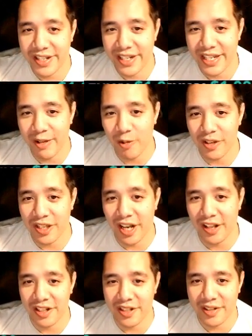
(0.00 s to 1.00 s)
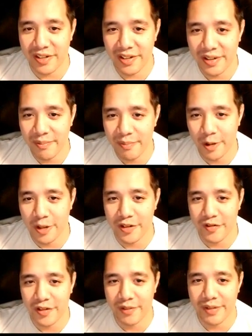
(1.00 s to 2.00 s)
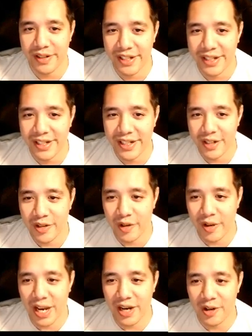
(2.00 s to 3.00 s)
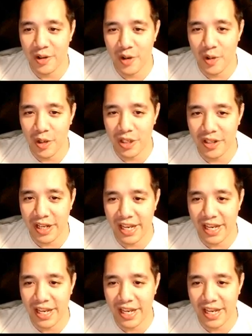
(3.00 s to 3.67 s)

He won't tell us most of them, so I don't know what.